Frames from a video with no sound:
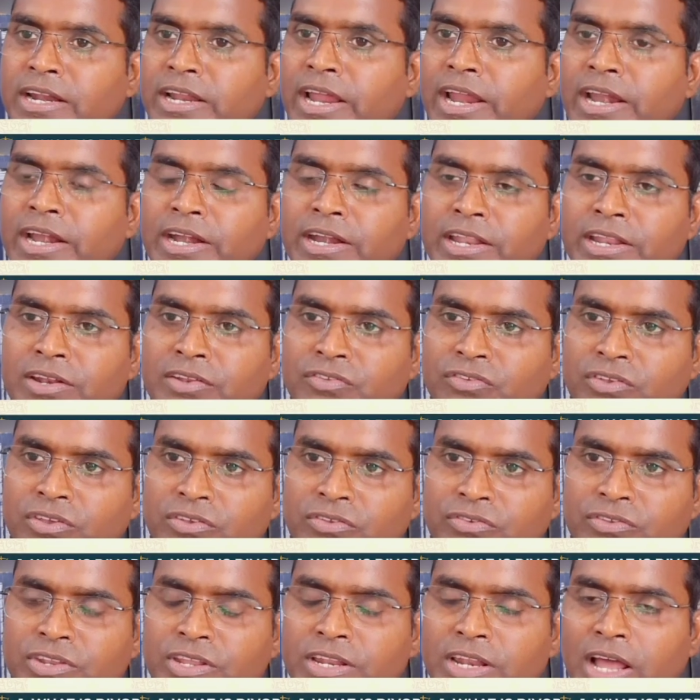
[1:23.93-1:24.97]

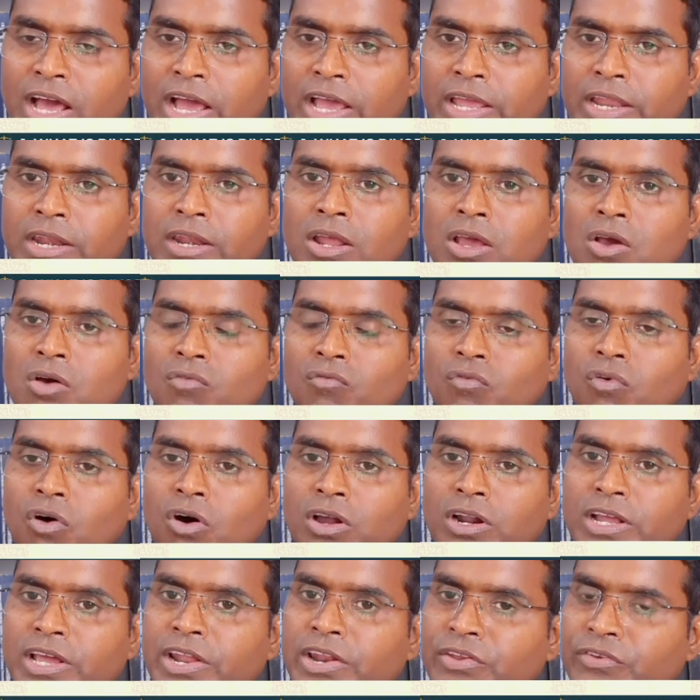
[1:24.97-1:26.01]
1869
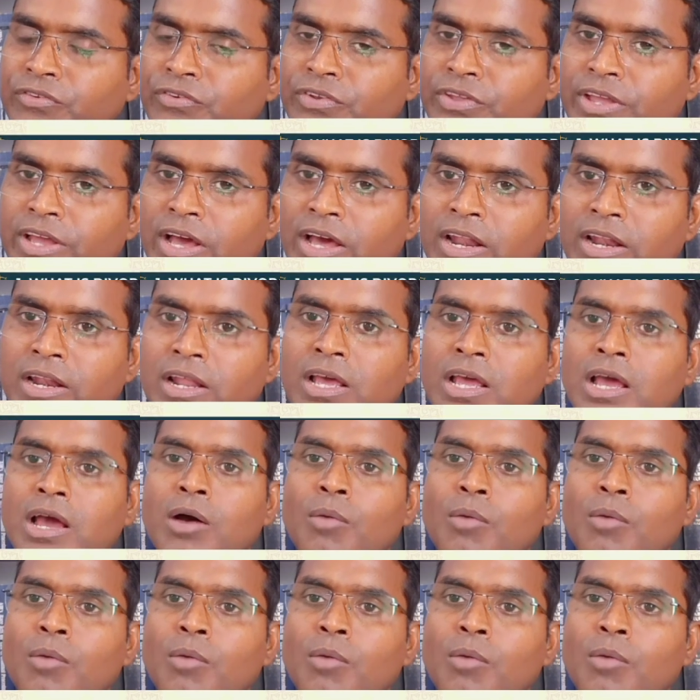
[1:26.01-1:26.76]
for Christian,